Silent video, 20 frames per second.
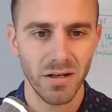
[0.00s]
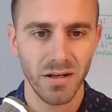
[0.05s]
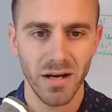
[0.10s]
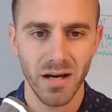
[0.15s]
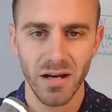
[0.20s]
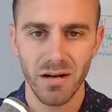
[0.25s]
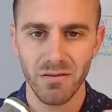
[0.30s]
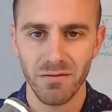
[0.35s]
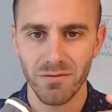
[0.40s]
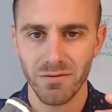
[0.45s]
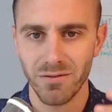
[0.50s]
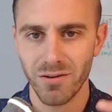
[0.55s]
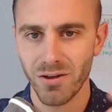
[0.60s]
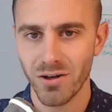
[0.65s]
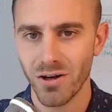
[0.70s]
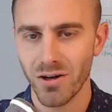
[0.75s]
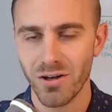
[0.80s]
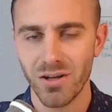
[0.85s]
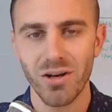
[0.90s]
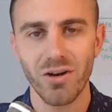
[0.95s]
kind of,
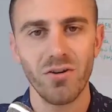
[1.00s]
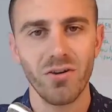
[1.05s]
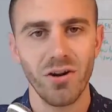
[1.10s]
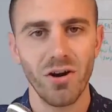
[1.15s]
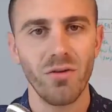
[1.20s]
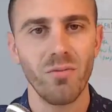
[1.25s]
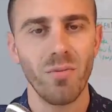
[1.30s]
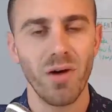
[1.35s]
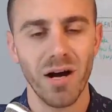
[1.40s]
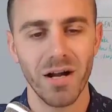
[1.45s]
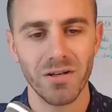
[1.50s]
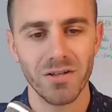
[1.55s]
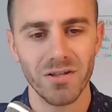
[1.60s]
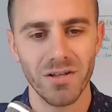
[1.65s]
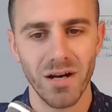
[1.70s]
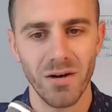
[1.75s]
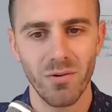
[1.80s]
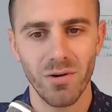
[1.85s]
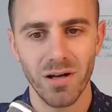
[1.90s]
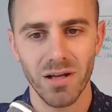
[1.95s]
you know, you don't know
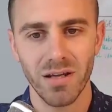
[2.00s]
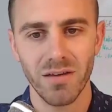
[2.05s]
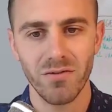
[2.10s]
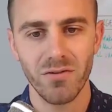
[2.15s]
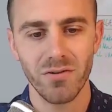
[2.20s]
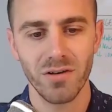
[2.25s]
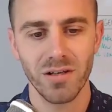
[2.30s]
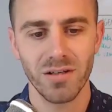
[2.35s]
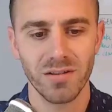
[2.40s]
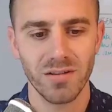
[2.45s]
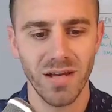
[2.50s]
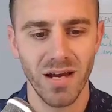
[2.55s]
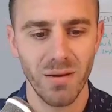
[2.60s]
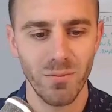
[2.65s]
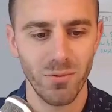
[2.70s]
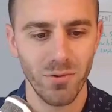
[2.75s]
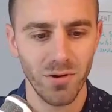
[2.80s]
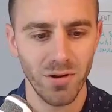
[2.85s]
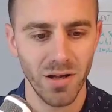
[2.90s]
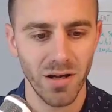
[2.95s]
much, I want to give you an
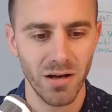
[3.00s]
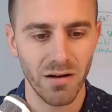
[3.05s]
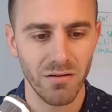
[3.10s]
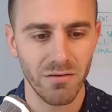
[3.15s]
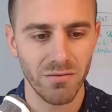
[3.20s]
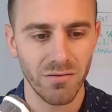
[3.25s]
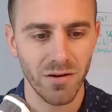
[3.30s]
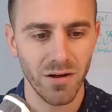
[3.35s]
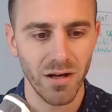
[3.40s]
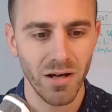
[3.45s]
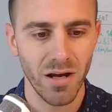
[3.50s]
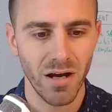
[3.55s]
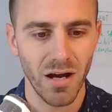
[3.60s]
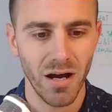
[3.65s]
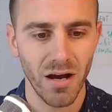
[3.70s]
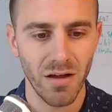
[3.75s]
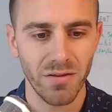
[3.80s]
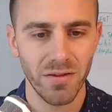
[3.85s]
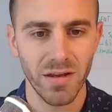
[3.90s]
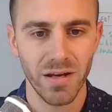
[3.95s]
example of
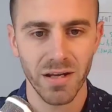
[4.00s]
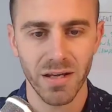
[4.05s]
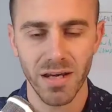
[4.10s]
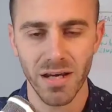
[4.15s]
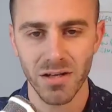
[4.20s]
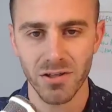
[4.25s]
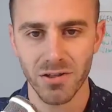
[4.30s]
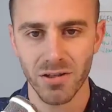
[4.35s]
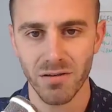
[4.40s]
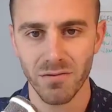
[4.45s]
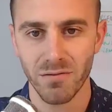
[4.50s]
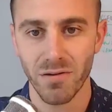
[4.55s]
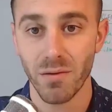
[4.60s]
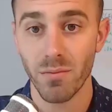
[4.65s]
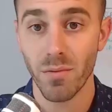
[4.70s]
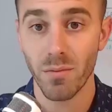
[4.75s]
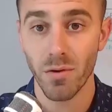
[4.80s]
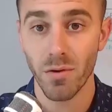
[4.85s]
authentication from a